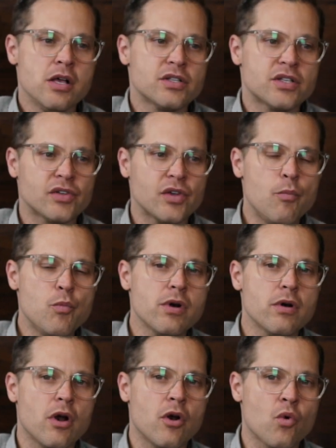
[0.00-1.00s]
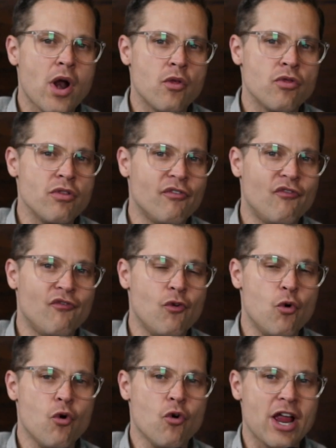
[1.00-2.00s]
somewhere around the
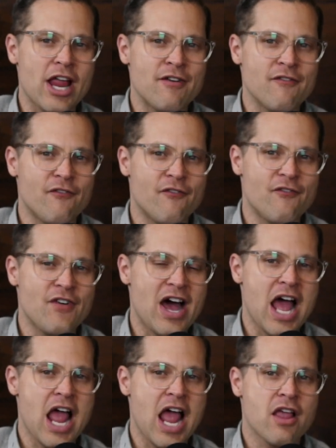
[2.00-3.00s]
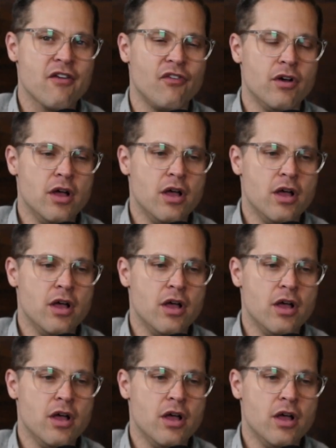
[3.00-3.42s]
4 and 5